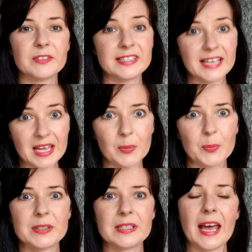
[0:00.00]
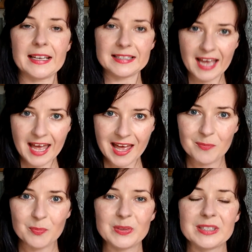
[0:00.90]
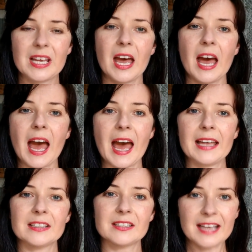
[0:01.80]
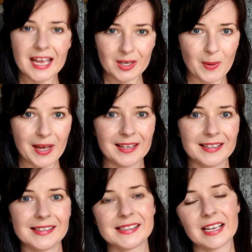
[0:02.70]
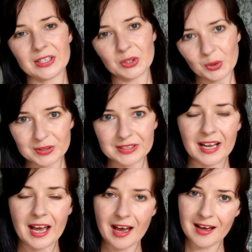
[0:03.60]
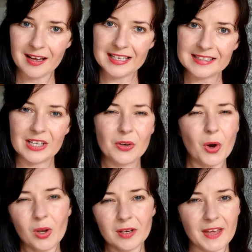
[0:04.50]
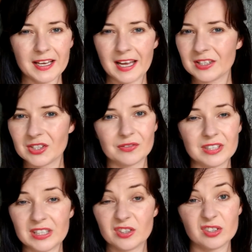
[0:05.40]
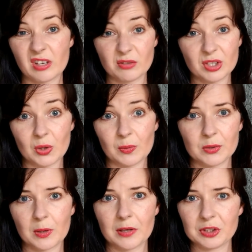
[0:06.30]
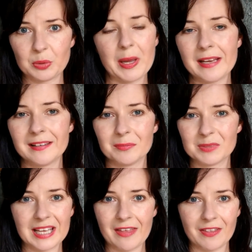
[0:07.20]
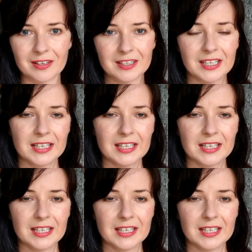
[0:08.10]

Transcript: zips and hems and neck bands and hooks and eyes and all of that kind of stuff that you just don't do in toiles. You pin them together.